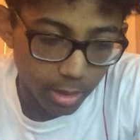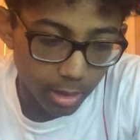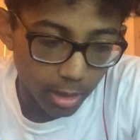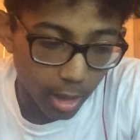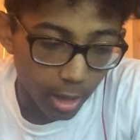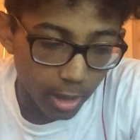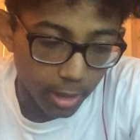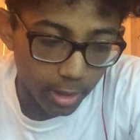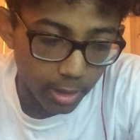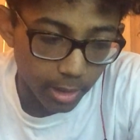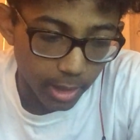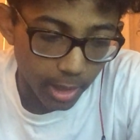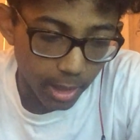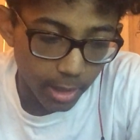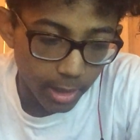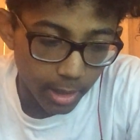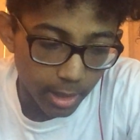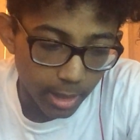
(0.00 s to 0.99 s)
are
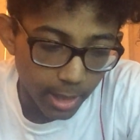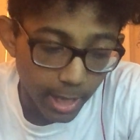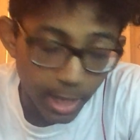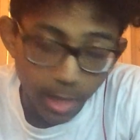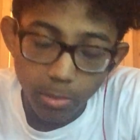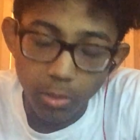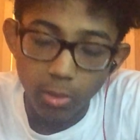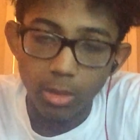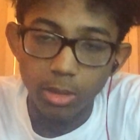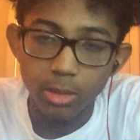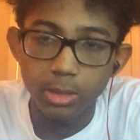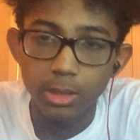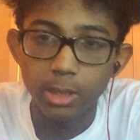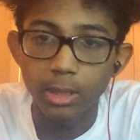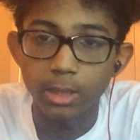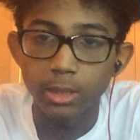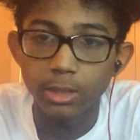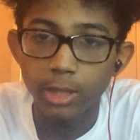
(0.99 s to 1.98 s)
able
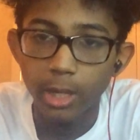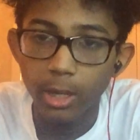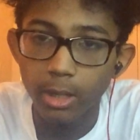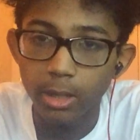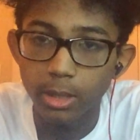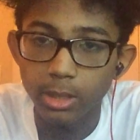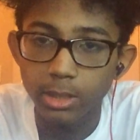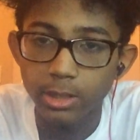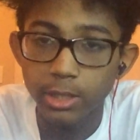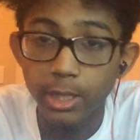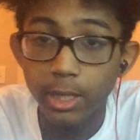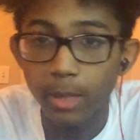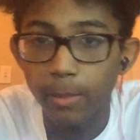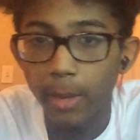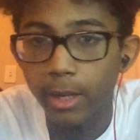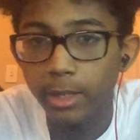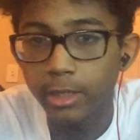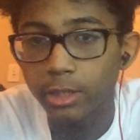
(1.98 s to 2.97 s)
to share shit
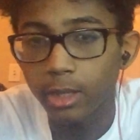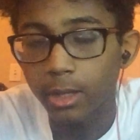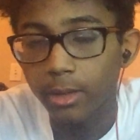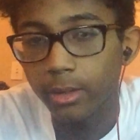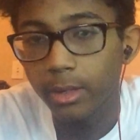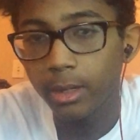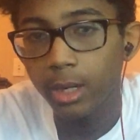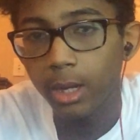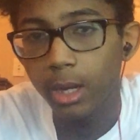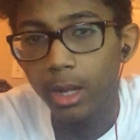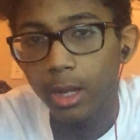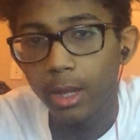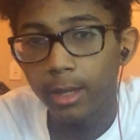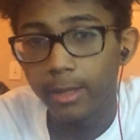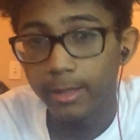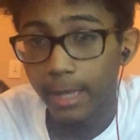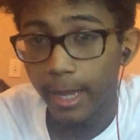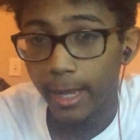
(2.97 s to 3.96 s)
about each other
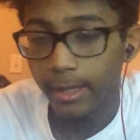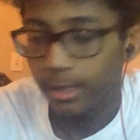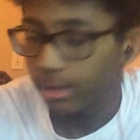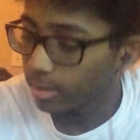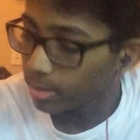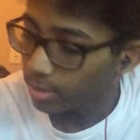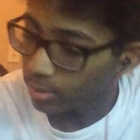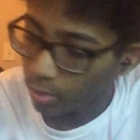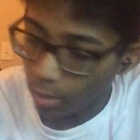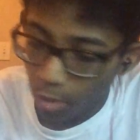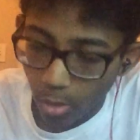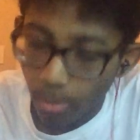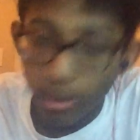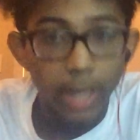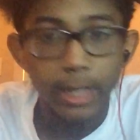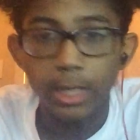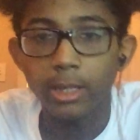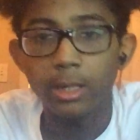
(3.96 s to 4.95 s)
that
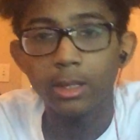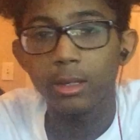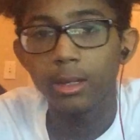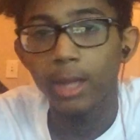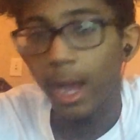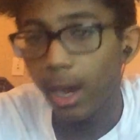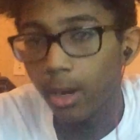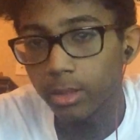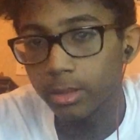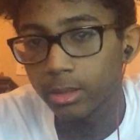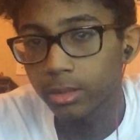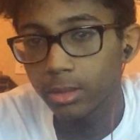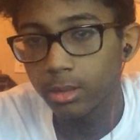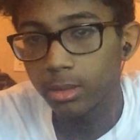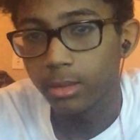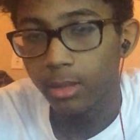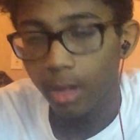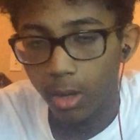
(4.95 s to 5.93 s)
nobody else
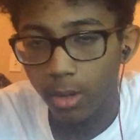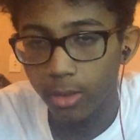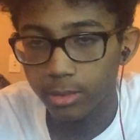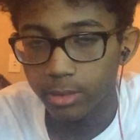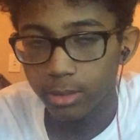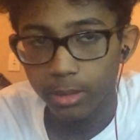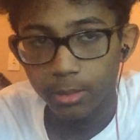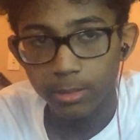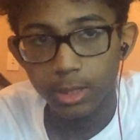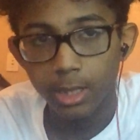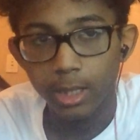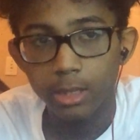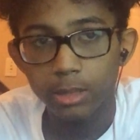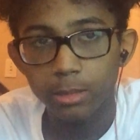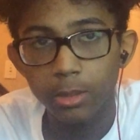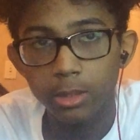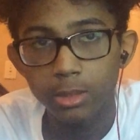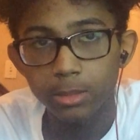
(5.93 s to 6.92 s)
knows. You know what I'm saying?
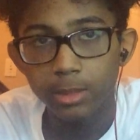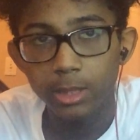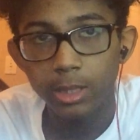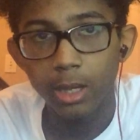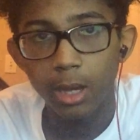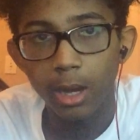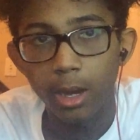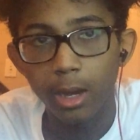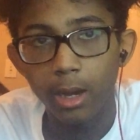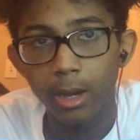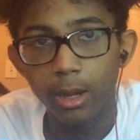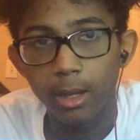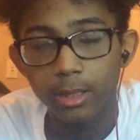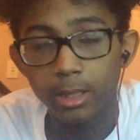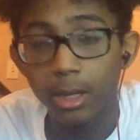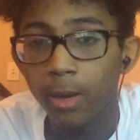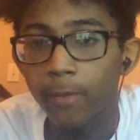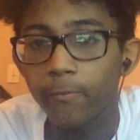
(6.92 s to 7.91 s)
It's supposed to be a
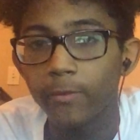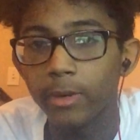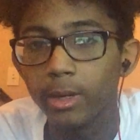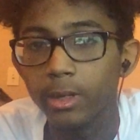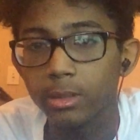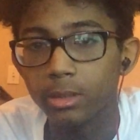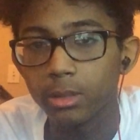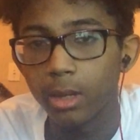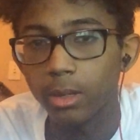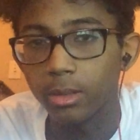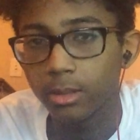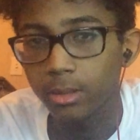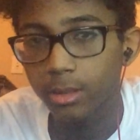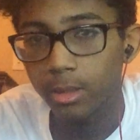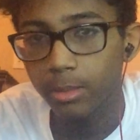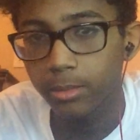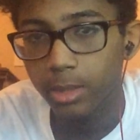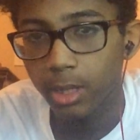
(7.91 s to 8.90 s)
comfort zone. You
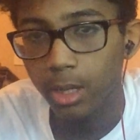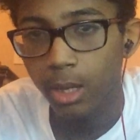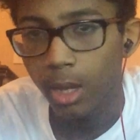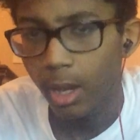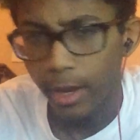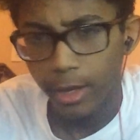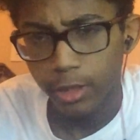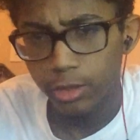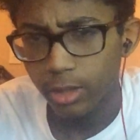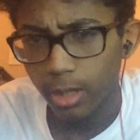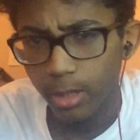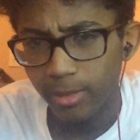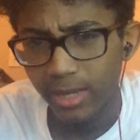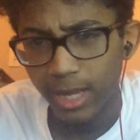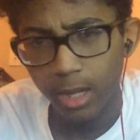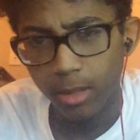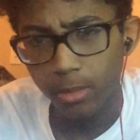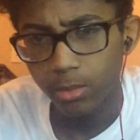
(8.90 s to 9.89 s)
know what I'm saying?
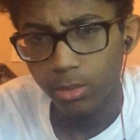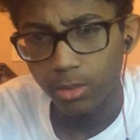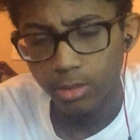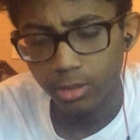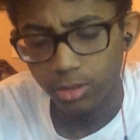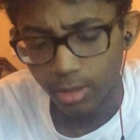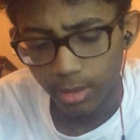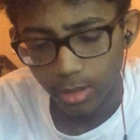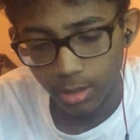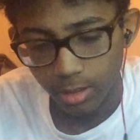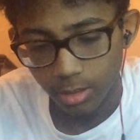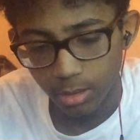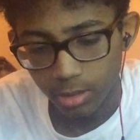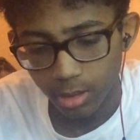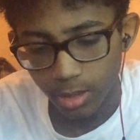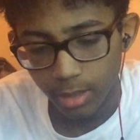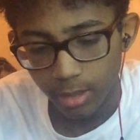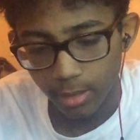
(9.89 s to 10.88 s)
You
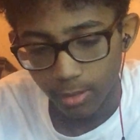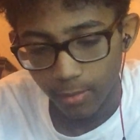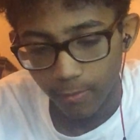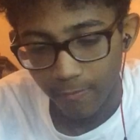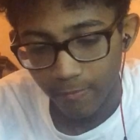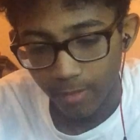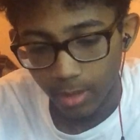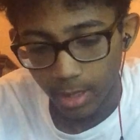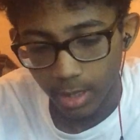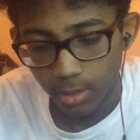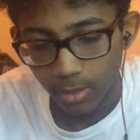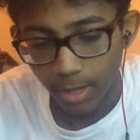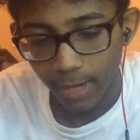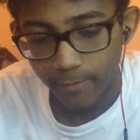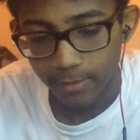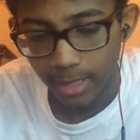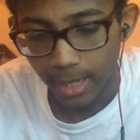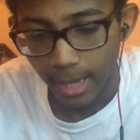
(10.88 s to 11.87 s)
shouldn't feel like you
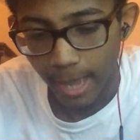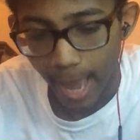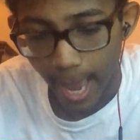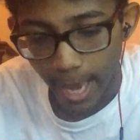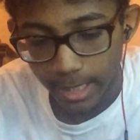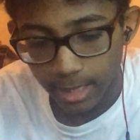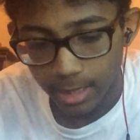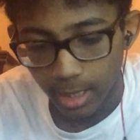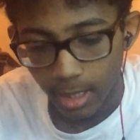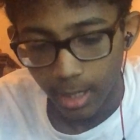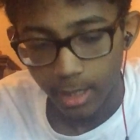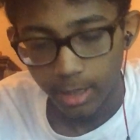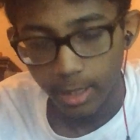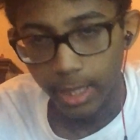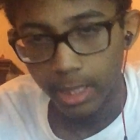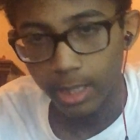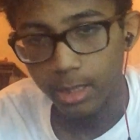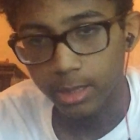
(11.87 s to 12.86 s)
have to act
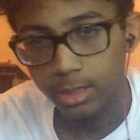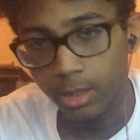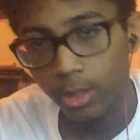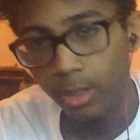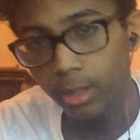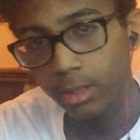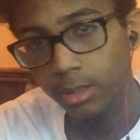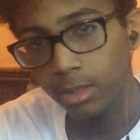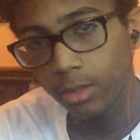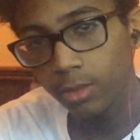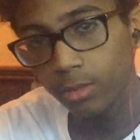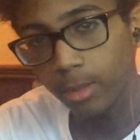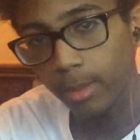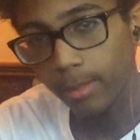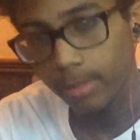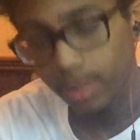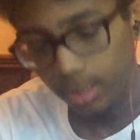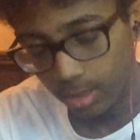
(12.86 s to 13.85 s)
like a certain
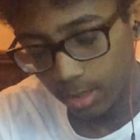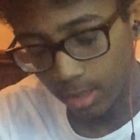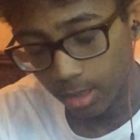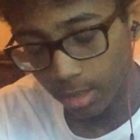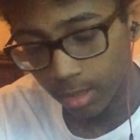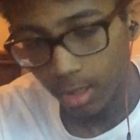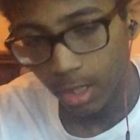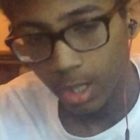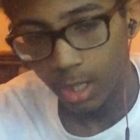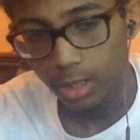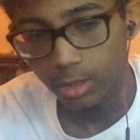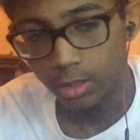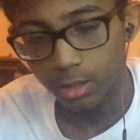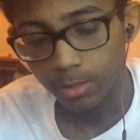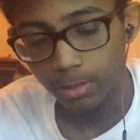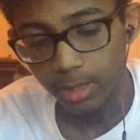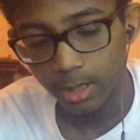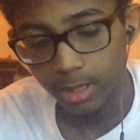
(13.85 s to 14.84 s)
human being
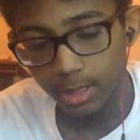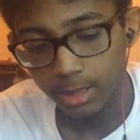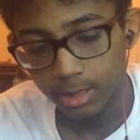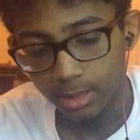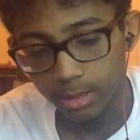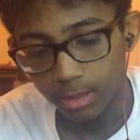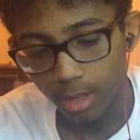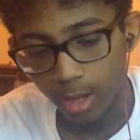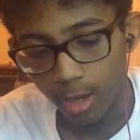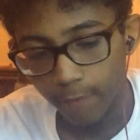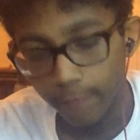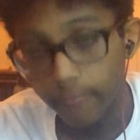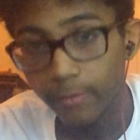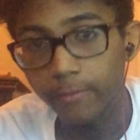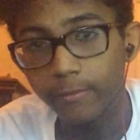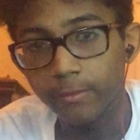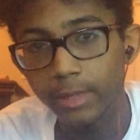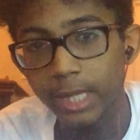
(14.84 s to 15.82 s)
just because
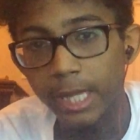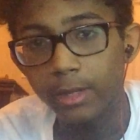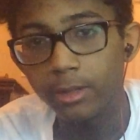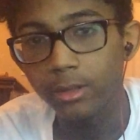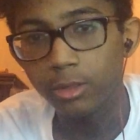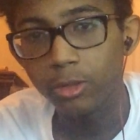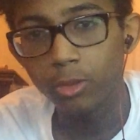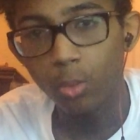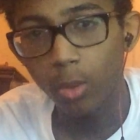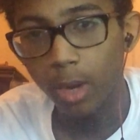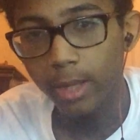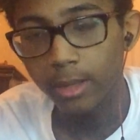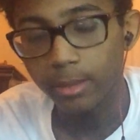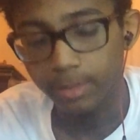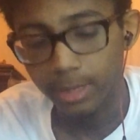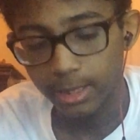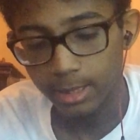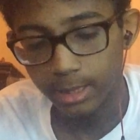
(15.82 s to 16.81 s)
of you want
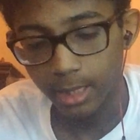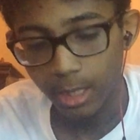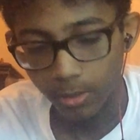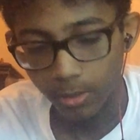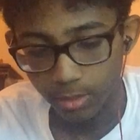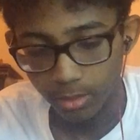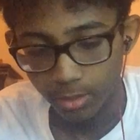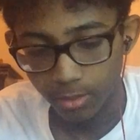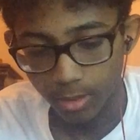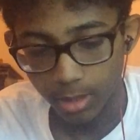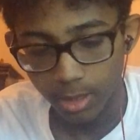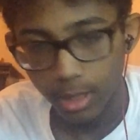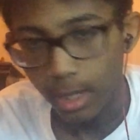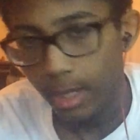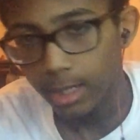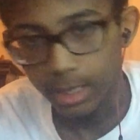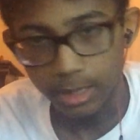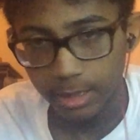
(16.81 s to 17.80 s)
them to stay you, right?
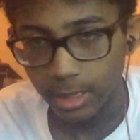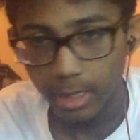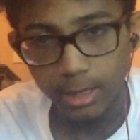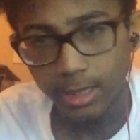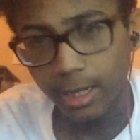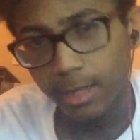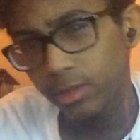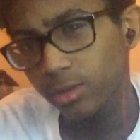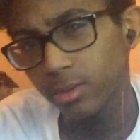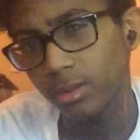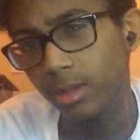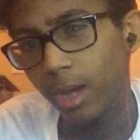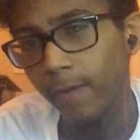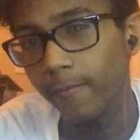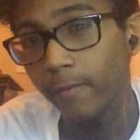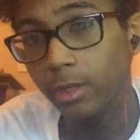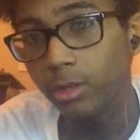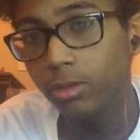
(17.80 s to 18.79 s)
Because that's not true
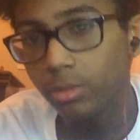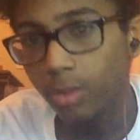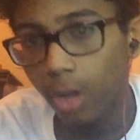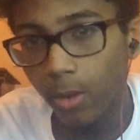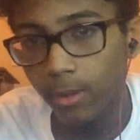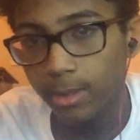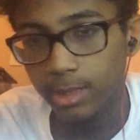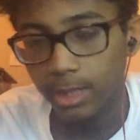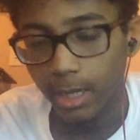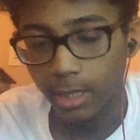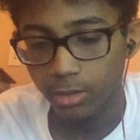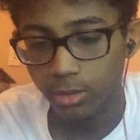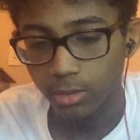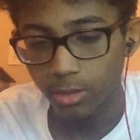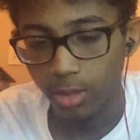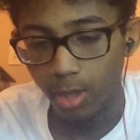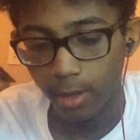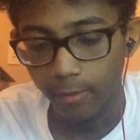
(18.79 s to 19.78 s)
love, and you know it's not
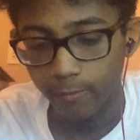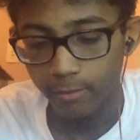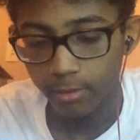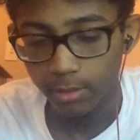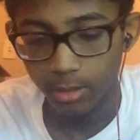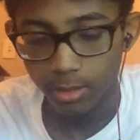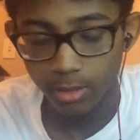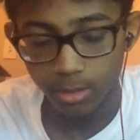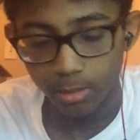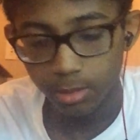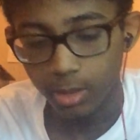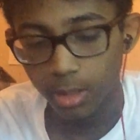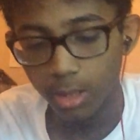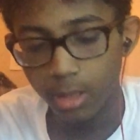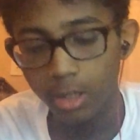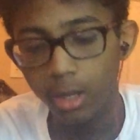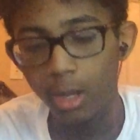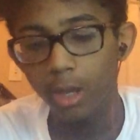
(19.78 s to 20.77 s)
true love. You know what I'm
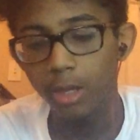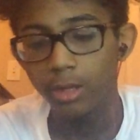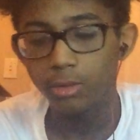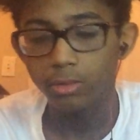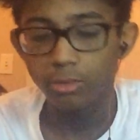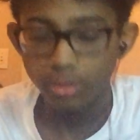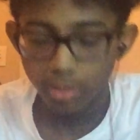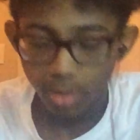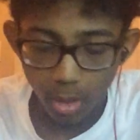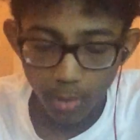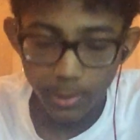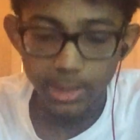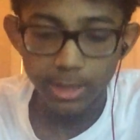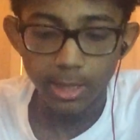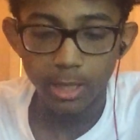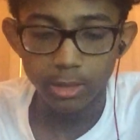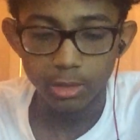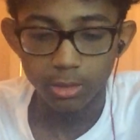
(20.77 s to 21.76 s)
saying? You know
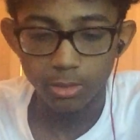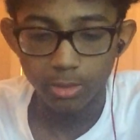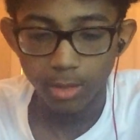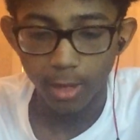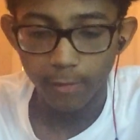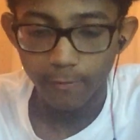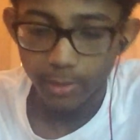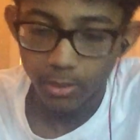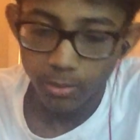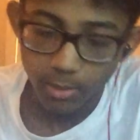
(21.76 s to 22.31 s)
it's not true love, and the